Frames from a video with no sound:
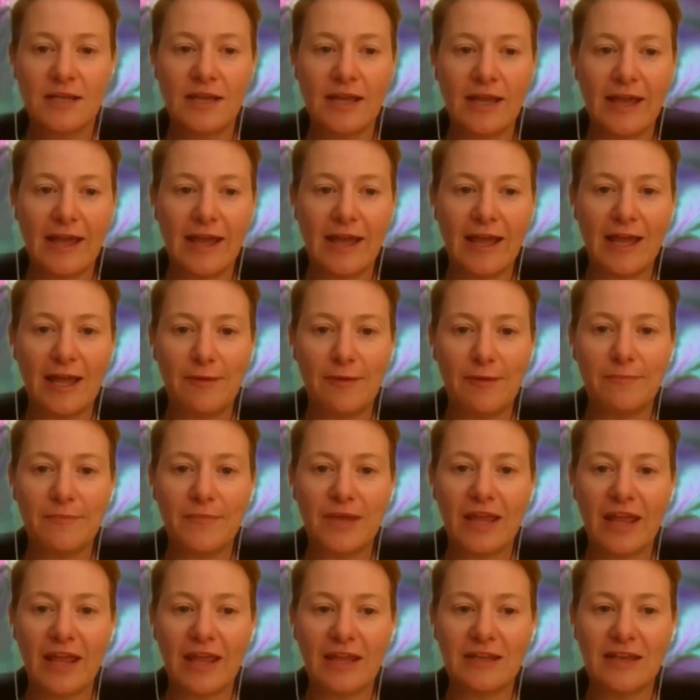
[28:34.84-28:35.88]

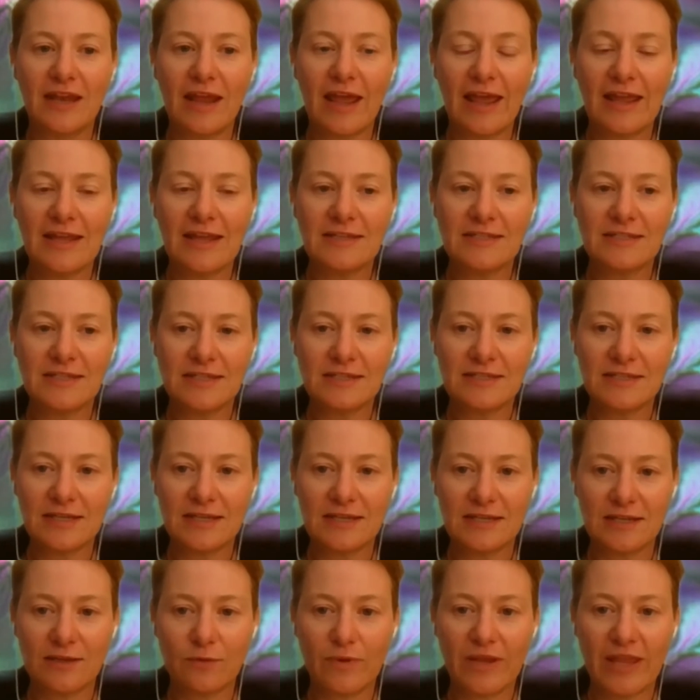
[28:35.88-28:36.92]
And
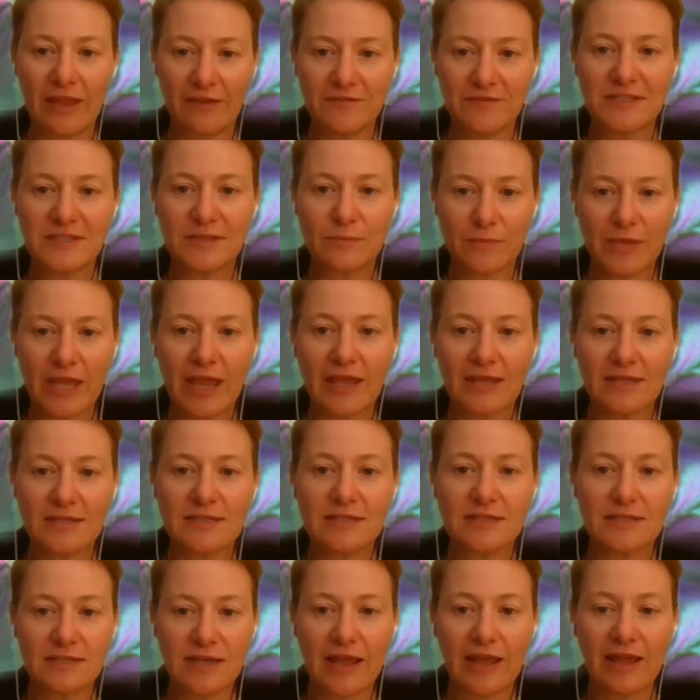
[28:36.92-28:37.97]
ACC, we have some
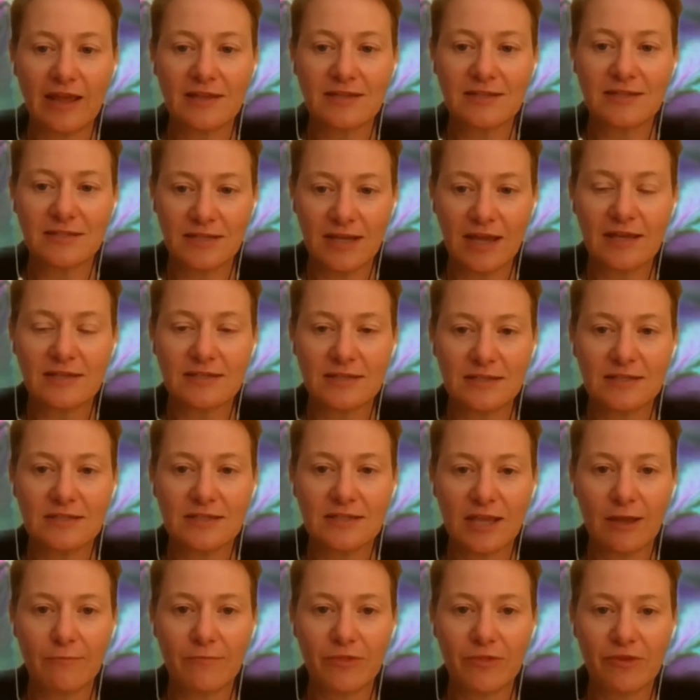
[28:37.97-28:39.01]
cases now starting to
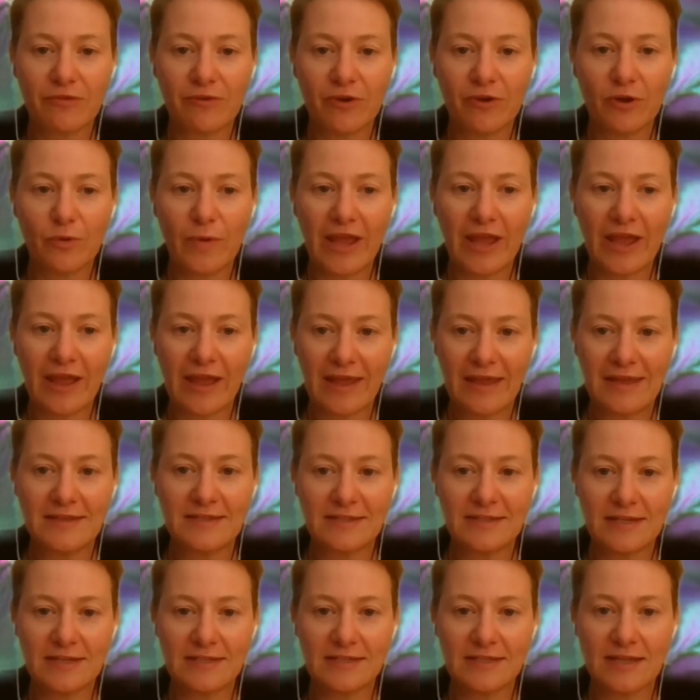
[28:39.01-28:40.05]
come through where
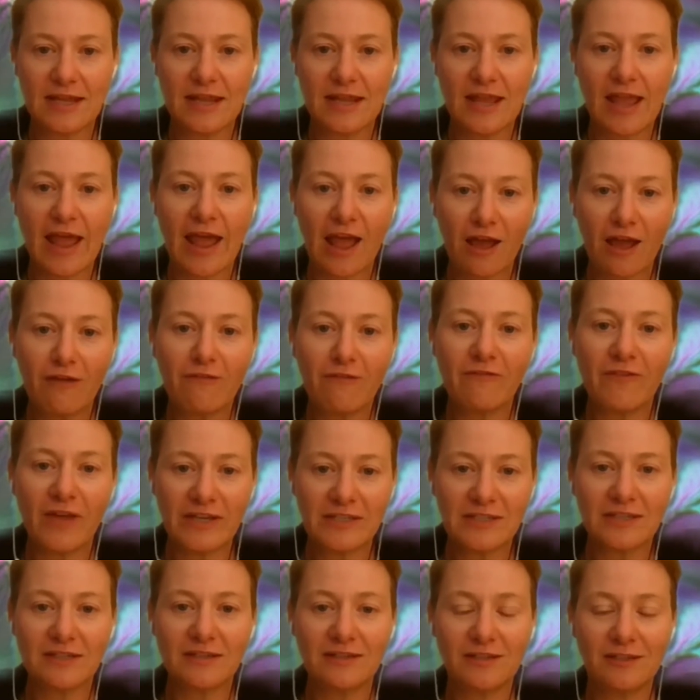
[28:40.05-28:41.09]
ACC are
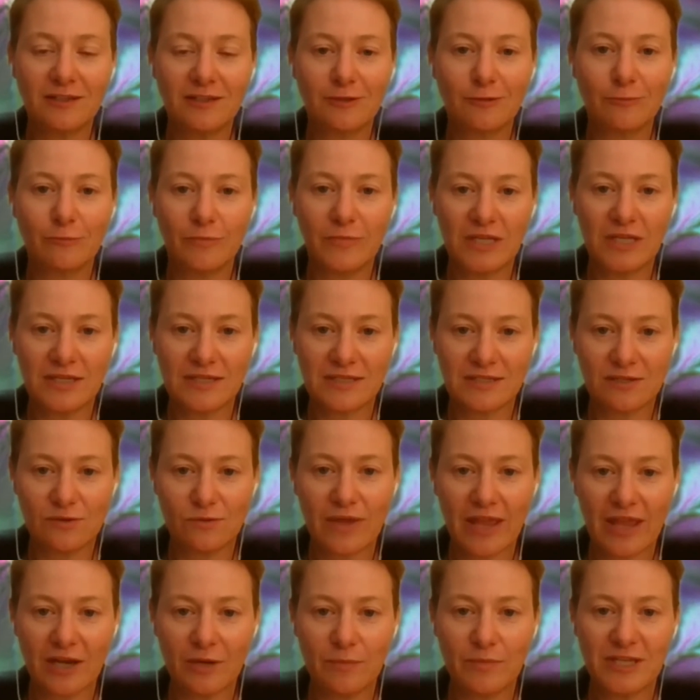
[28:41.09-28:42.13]
funding medicinal
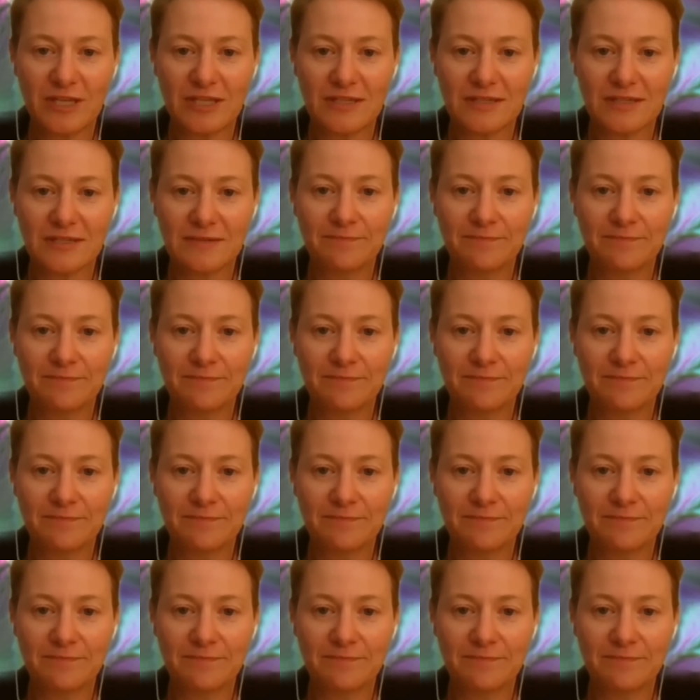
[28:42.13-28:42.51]
cannabis.